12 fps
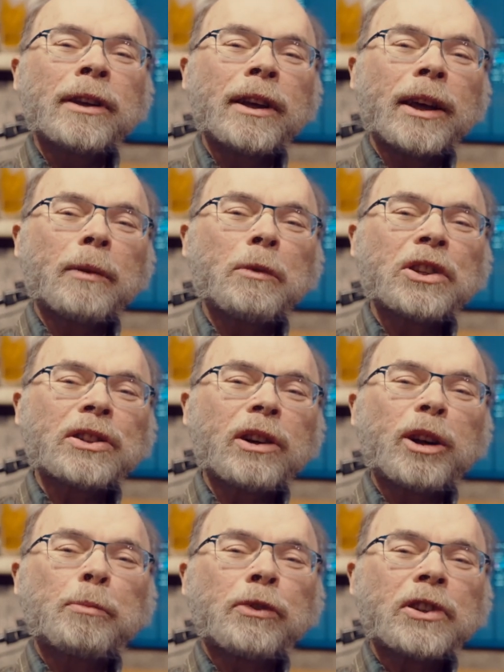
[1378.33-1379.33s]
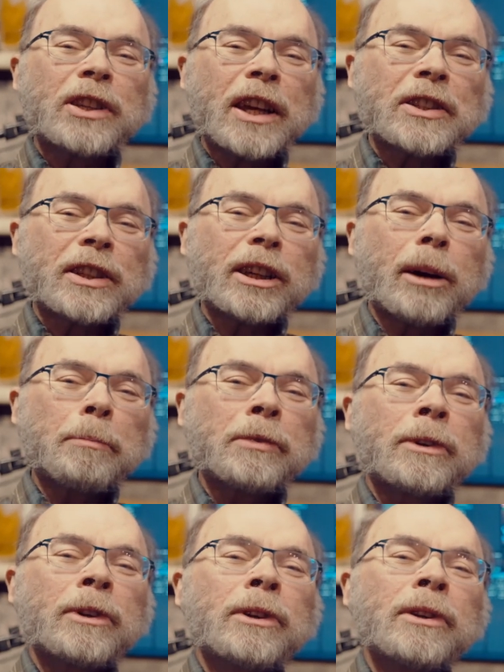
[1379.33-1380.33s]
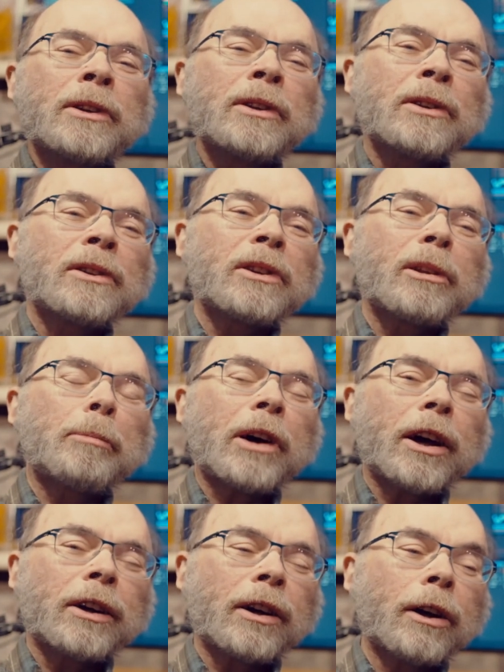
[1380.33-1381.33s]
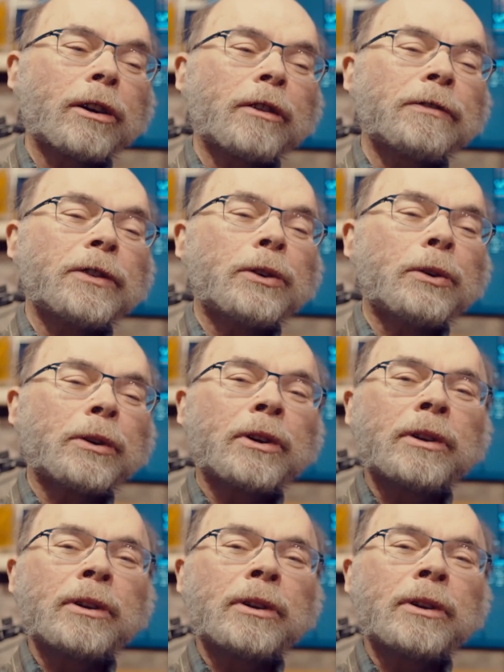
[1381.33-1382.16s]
And we started processing up to the Bach Art of Fugue,